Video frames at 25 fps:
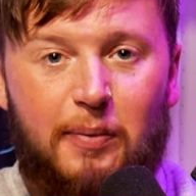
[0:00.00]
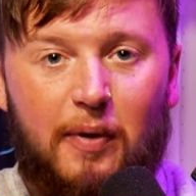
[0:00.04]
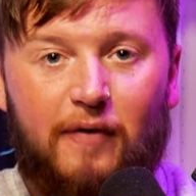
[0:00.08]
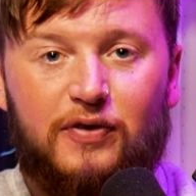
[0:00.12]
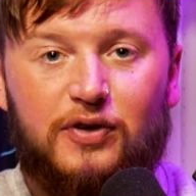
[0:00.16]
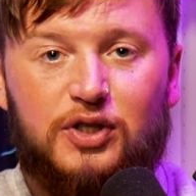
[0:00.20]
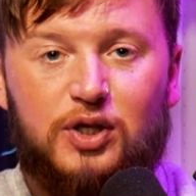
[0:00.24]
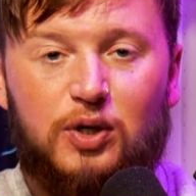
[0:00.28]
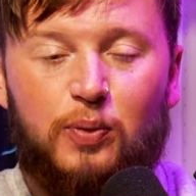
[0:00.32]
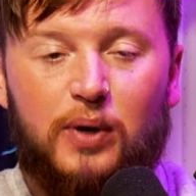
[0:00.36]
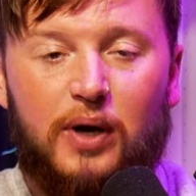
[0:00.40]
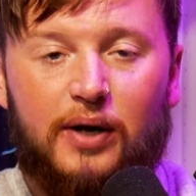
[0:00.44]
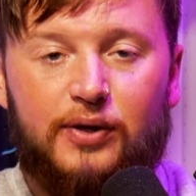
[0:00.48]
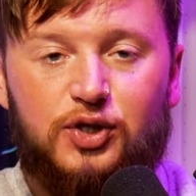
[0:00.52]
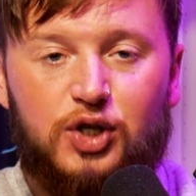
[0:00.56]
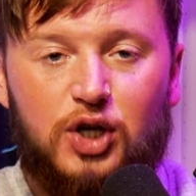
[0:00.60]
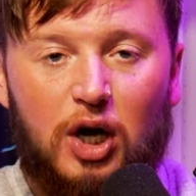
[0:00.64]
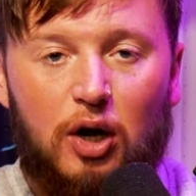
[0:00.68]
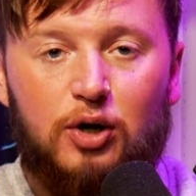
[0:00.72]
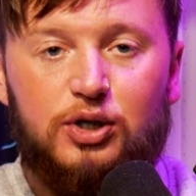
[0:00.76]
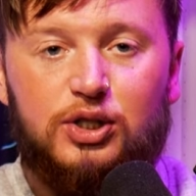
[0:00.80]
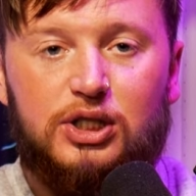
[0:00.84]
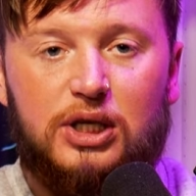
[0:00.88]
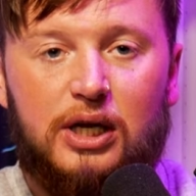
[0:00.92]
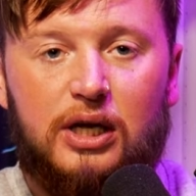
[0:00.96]
Obviously, we had
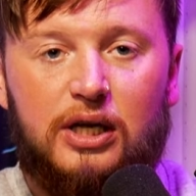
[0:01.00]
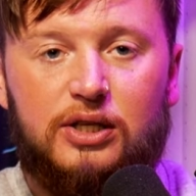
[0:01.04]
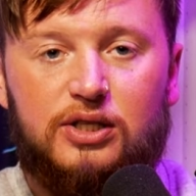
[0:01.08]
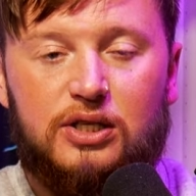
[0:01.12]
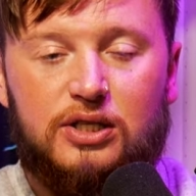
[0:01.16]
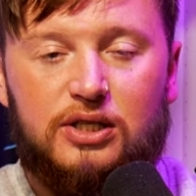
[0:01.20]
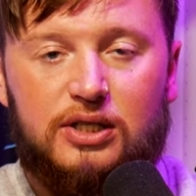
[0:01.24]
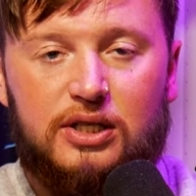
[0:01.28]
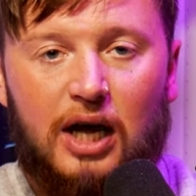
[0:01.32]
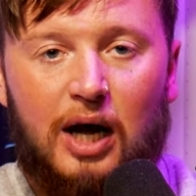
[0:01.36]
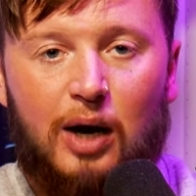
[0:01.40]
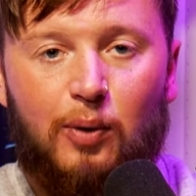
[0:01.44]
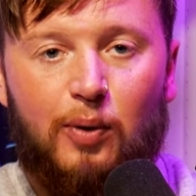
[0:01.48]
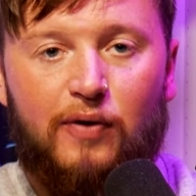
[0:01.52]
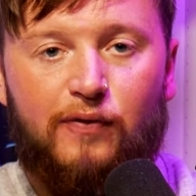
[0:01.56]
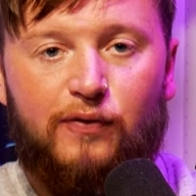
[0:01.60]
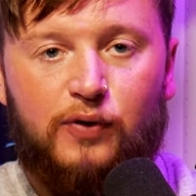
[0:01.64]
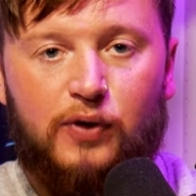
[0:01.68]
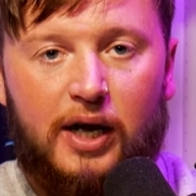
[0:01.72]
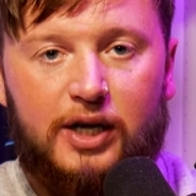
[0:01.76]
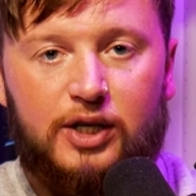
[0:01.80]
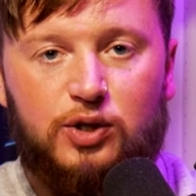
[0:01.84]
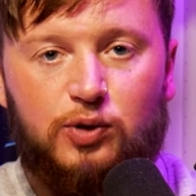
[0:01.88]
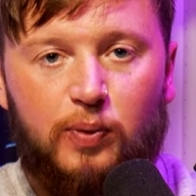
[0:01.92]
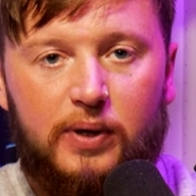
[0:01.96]
Chelsea to start with
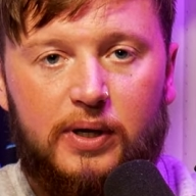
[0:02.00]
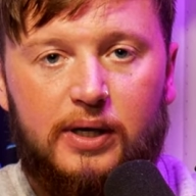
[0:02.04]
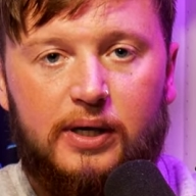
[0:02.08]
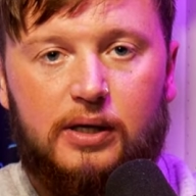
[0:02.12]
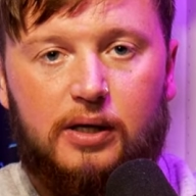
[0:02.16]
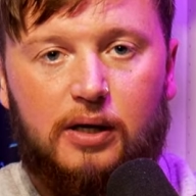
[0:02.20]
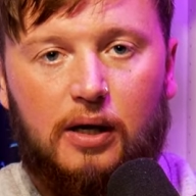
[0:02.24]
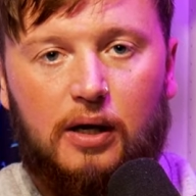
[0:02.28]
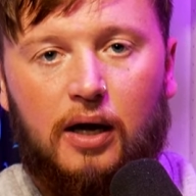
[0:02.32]
last week.